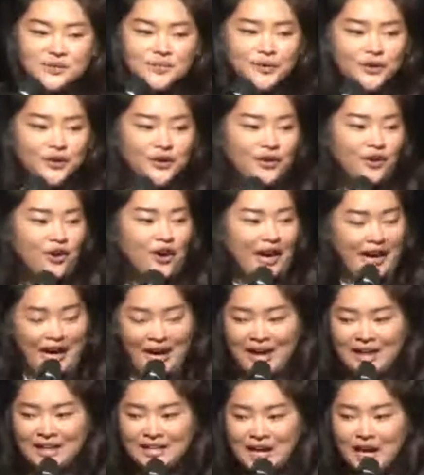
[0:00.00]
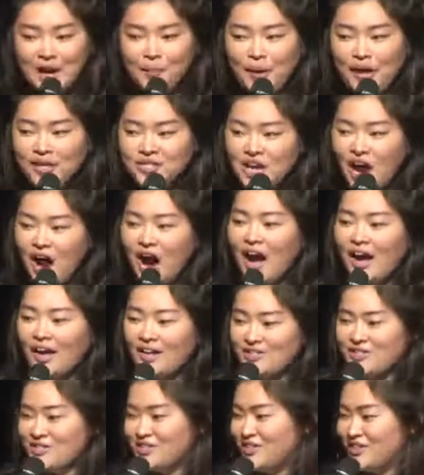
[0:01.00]
put your hand up as high
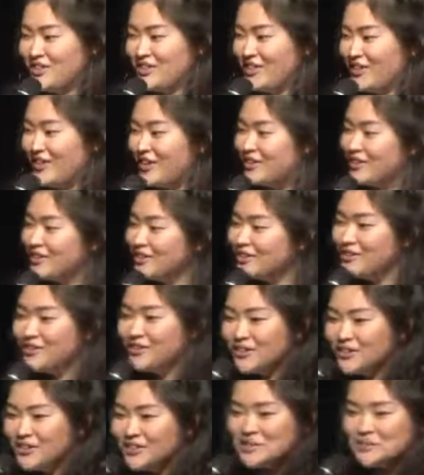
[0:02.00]
as you can go. A little audience